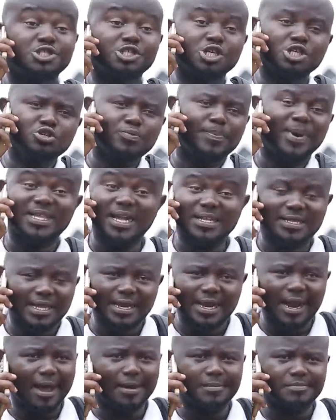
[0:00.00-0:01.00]
See, you better
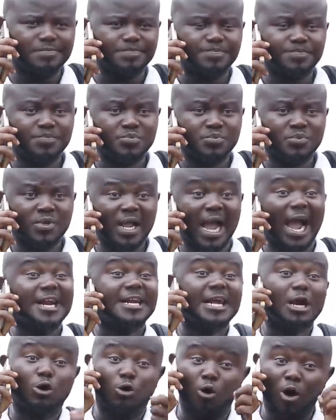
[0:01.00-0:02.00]
tell her.
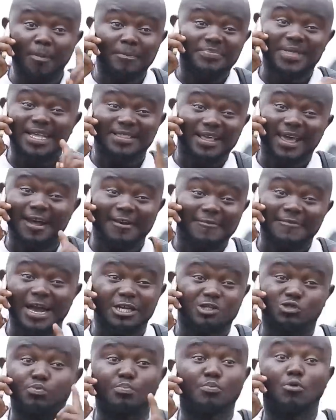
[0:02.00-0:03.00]
I dey come that
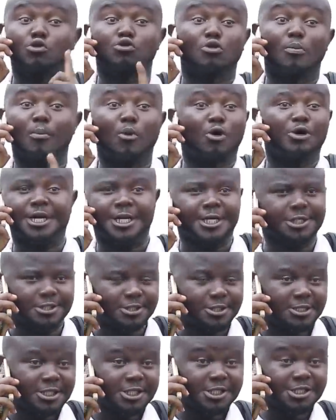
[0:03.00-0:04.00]
area tomorrow
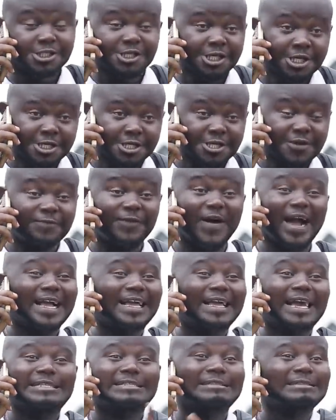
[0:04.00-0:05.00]
morning. See, if
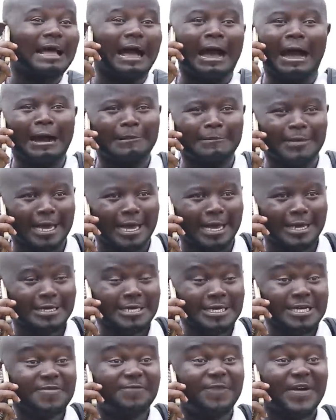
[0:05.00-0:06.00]
I get time, eh?
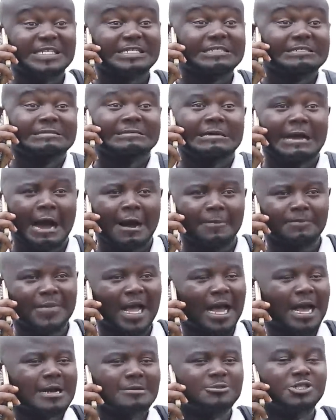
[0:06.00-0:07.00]
If I see
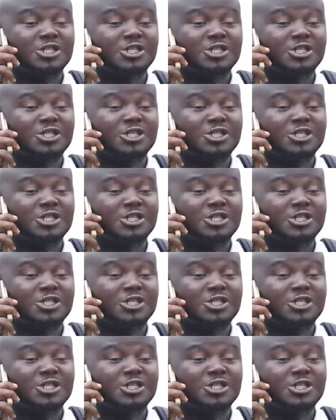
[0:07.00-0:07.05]
him,